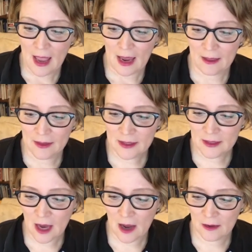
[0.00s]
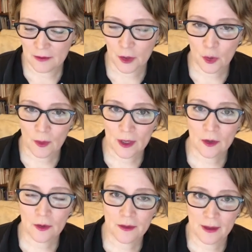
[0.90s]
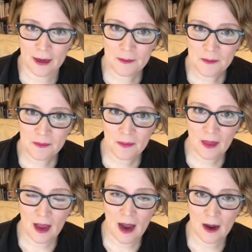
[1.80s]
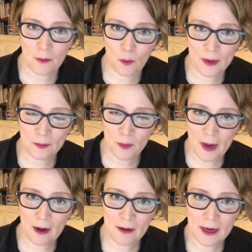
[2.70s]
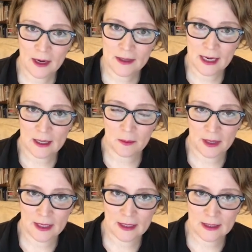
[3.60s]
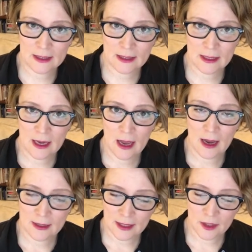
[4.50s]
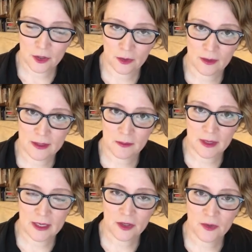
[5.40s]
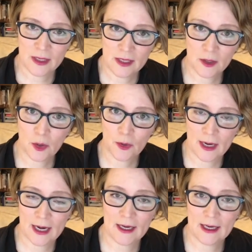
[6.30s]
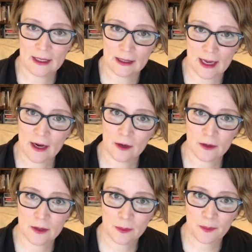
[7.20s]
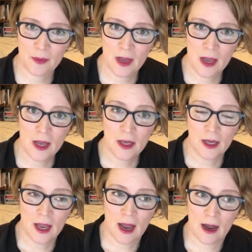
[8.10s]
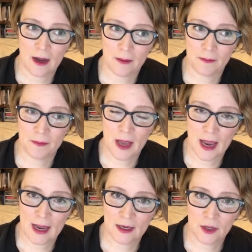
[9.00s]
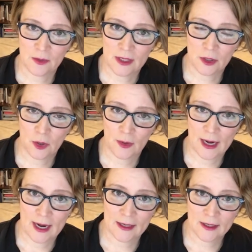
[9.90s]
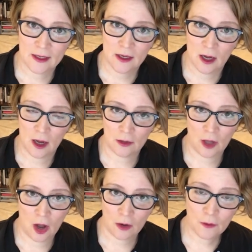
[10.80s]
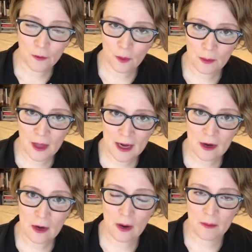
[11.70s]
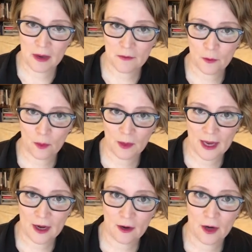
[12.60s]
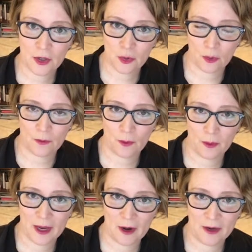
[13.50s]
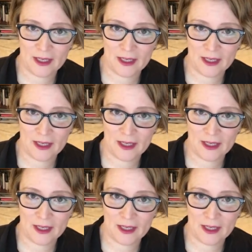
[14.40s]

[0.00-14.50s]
And this is kind of the critical thing. When preparing a data piece, a data journalism piece, you need to create it in layers. And you need to create a long form layer, a mid form layer, a short form layer, and a